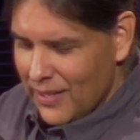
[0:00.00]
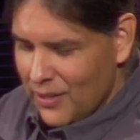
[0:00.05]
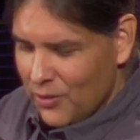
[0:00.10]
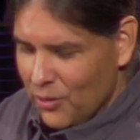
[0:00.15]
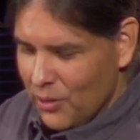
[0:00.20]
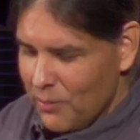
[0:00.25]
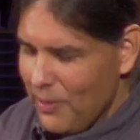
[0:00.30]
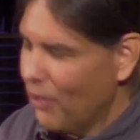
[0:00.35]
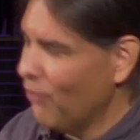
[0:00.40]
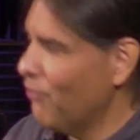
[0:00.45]

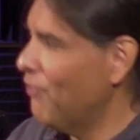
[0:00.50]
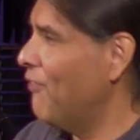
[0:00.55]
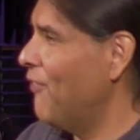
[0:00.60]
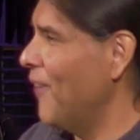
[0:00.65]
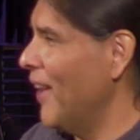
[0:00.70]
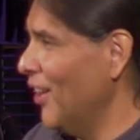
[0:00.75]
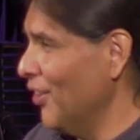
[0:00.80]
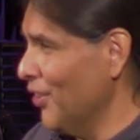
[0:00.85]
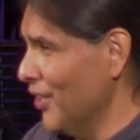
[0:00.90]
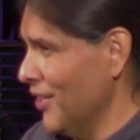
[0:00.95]
What about
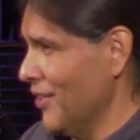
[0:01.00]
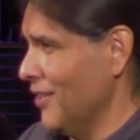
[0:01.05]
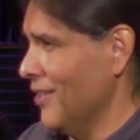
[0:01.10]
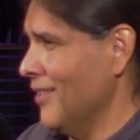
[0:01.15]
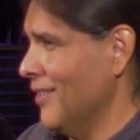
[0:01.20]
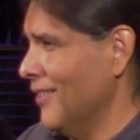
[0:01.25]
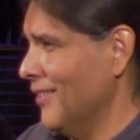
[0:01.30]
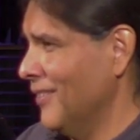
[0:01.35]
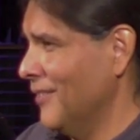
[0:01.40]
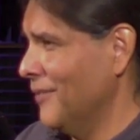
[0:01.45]
failure?
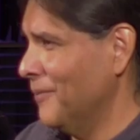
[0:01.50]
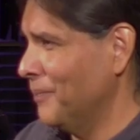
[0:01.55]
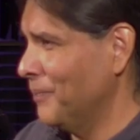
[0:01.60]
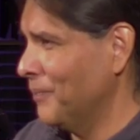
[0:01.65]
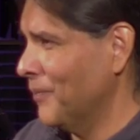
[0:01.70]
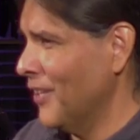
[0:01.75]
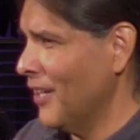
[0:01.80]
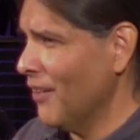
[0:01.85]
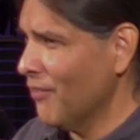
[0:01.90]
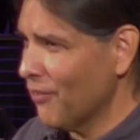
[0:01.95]

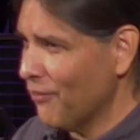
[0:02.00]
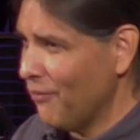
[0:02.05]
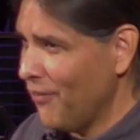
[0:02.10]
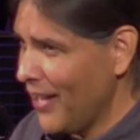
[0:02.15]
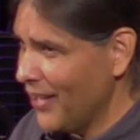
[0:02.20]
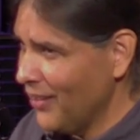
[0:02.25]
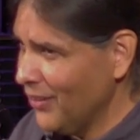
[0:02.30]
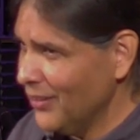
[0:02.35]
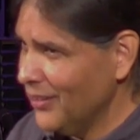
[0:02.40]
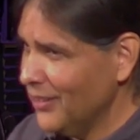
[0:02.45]
You ever
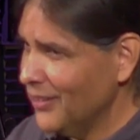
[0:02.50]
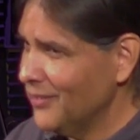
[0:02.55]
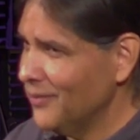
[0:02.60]
failed?